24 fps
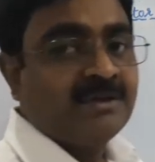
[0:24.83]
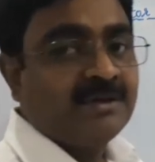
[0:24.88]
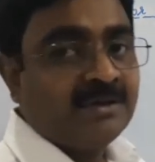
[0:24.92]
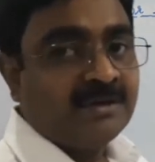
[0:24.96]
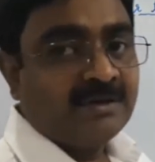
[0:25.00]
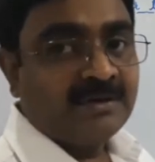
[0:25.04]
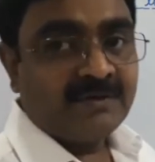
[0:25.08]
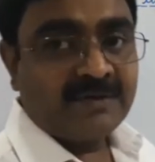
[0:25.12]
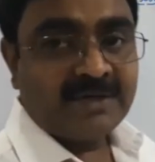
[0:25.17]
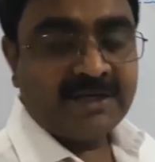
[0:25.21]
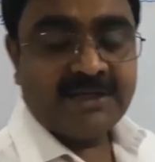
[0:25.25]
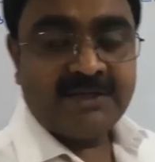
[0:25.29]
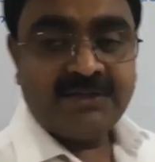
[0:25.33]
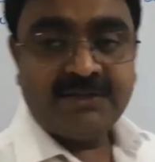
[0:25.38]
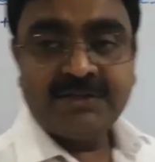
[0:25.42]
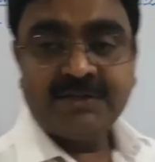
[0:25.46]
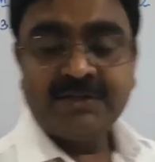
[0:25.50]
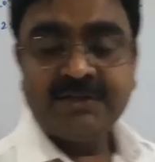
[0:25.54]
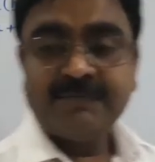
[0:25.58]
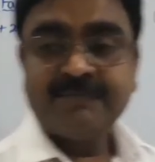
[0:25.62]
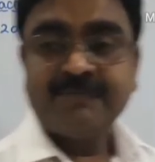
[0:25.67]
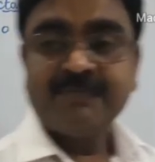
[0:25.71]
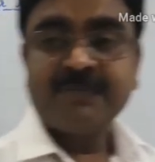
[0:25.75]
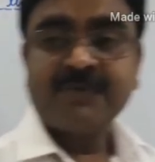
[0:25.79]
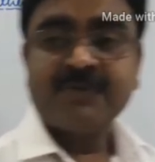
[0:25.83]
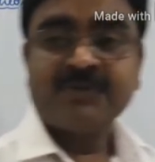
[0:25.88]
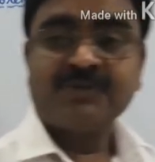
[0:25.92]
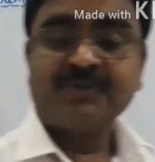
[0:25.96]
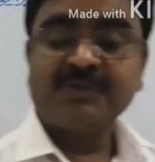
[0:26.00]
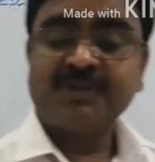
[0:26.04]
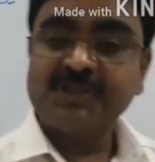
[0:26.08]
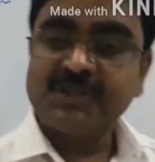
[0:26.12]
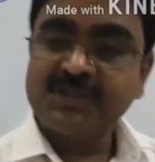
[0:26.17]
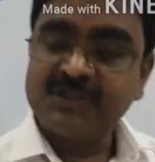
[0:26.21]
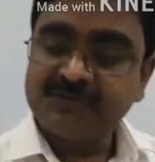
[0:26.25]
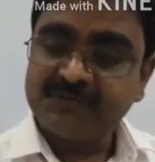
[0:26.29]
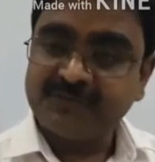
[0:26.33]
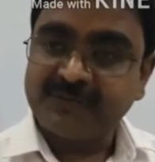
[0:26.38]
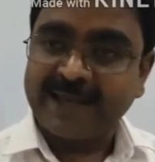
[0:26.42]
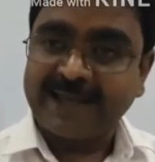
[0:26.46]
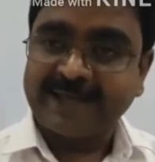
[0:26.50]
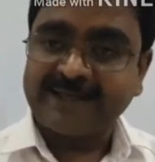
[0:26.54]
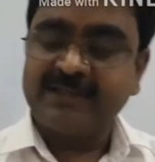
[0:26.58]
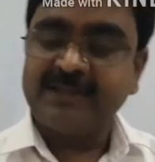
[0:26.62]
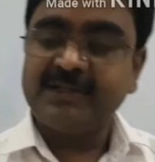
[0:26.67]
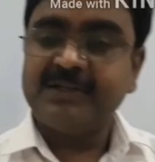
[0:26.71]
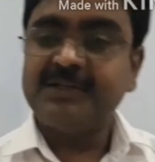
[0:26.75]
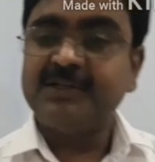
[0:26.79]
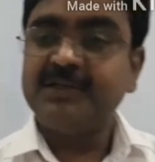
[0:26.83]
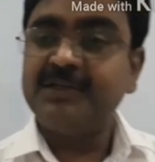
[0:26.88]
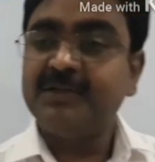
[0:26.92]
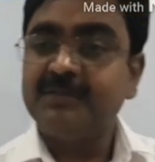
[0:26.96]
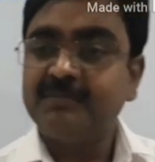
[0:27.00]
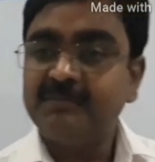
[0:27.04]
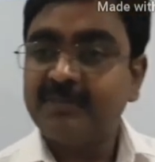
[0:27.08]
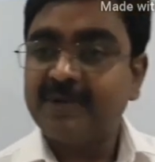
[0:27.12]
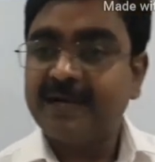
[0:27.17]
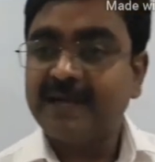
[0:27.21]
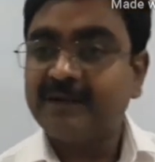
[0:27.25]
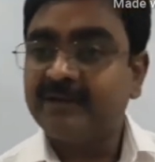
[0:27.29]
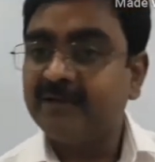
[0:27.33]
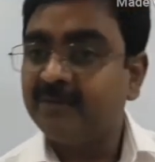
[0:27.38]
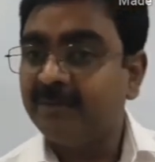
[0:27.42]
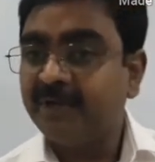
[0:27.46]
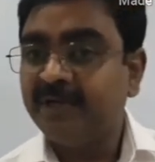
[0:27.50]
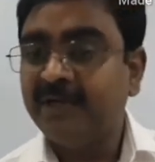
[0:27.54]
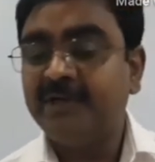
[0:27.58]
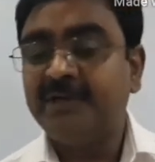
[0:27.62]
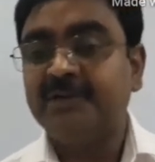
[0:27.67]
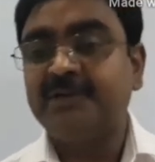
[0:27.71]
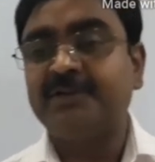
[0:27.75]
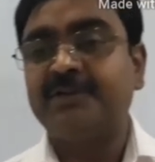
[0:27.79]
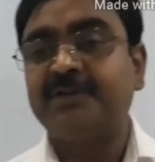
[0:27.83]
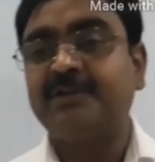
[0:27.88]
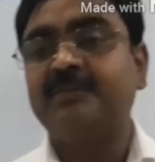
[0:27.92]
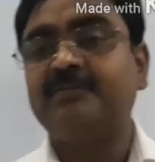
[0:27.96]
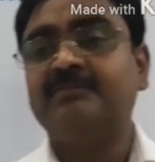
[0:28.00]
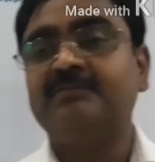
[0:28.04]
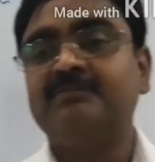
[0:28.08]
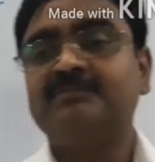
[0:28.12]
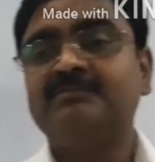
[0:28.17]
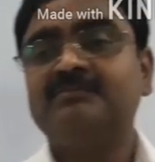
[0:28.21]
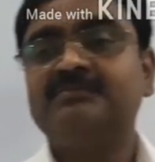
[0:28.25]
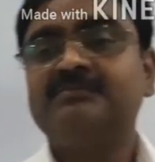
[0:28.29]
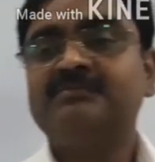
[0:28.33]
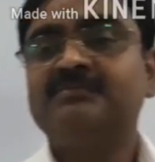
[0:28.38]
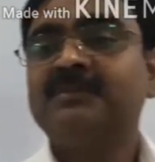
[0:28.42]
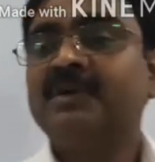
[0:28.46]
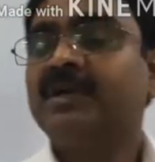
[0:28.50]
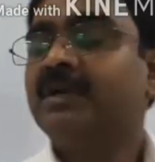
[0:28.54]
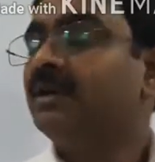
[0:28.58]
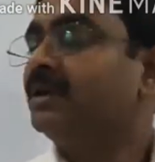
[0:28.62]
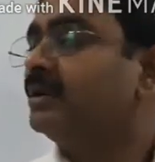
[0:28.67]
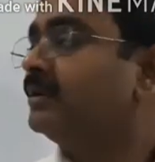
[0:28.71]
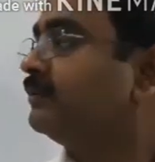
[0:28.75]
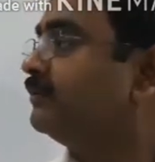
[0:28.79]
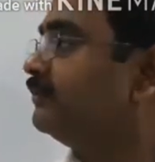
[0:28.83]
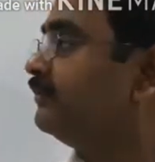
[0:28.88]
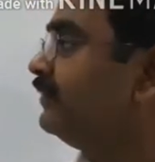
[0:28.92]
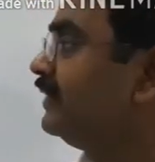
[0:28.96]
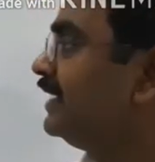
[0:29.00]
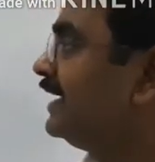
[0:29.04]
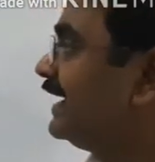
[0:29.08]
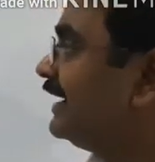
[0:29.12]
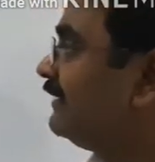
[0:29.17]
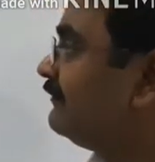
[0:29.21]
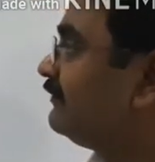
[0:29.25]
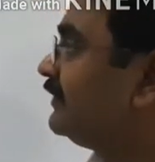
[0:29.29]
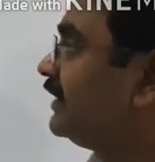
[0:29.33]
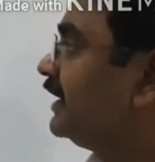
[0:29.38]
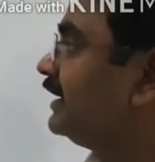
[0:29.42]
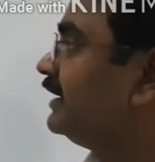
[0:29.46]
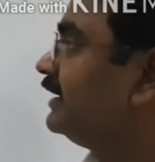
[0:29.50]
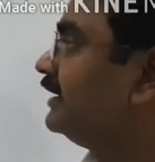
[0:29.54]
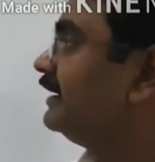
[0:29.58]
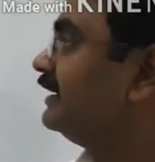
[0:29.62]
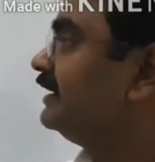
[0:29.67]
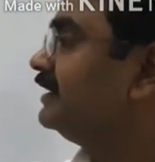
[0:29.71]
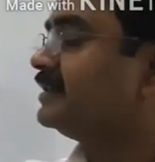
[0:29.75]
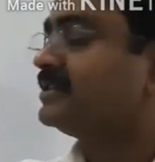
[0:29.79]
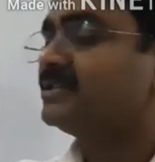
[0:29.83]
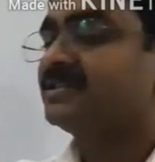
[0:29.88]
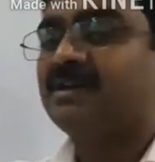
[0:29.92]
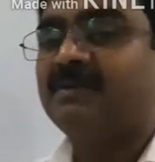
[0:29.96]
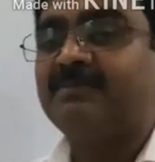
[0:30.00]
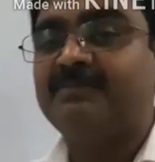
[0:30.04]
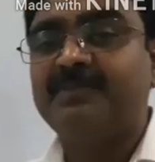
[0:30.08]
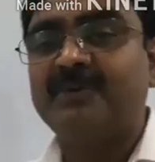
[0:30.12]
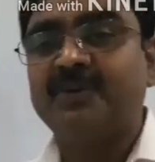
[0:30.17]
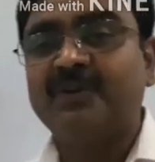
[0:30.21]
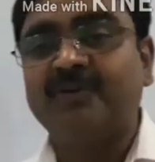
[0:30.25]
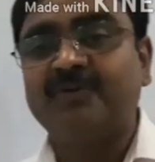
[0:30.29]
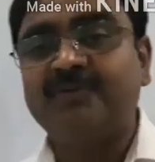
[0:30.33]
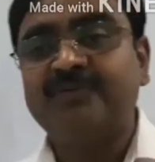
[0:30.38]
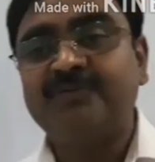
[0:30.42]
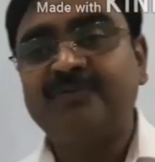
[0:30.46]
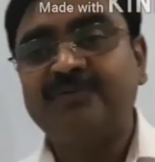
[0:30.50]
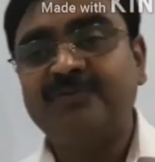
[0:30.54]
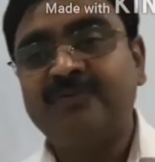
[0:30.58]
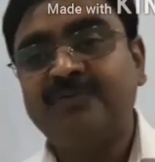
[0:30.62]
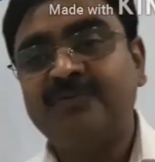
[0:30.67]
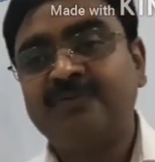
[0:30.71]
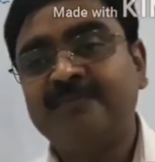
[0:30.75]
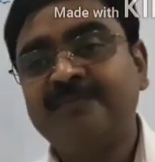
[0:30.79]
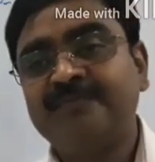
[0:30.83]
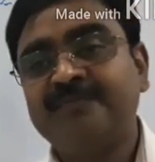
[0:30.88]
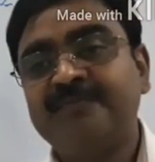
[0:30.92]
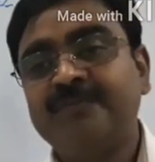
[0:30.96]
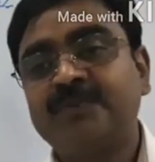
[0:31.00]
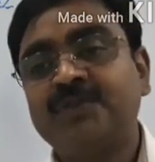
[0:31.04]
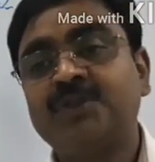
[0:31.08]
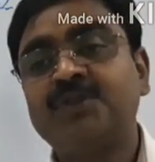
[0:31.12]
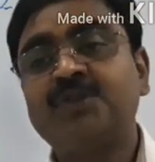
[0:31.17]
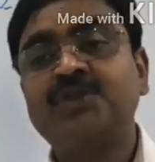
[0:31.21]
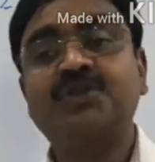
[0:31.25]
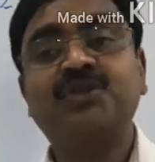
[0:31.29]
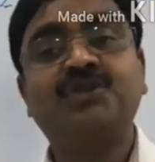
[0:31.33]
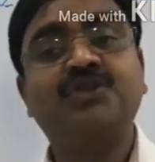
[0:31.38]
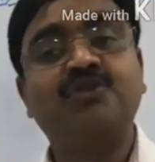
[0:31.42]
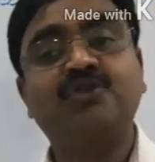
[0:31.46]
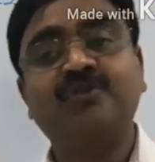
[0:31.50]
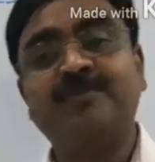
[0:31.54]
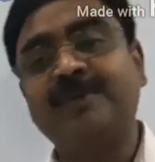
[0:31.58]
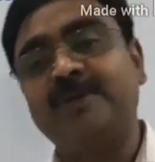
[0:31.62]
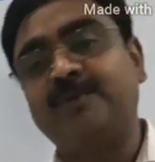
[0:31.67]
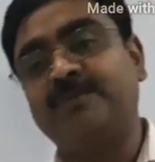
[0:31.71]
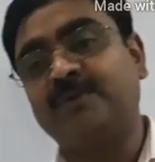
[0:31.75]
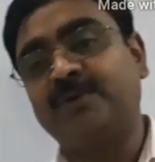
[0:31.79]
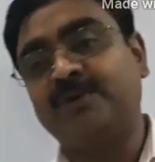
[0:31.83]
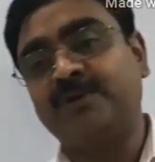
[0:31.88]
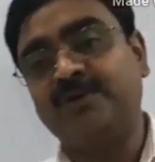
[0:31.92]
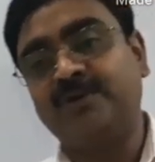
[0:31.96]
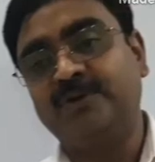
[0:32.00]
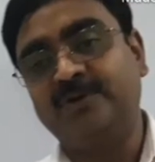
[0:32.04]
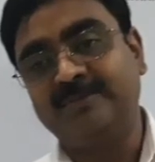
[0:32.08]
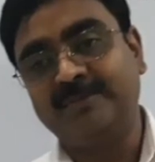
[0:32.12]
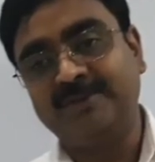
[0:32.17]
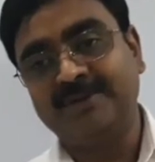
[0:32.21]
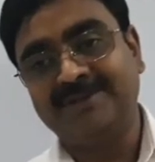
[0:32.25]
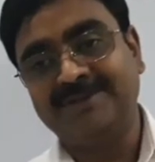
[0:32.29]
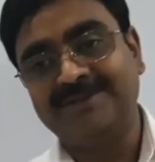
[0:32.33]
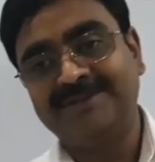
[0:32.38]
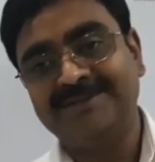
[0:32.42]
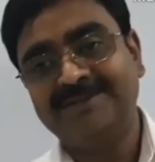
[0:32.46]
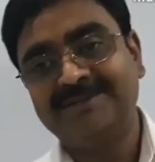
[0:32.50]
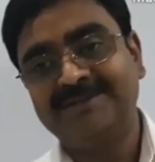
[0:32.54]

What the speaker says: right? So this factor theorem or remainder theorem, we have taken an example of cubic polynomial.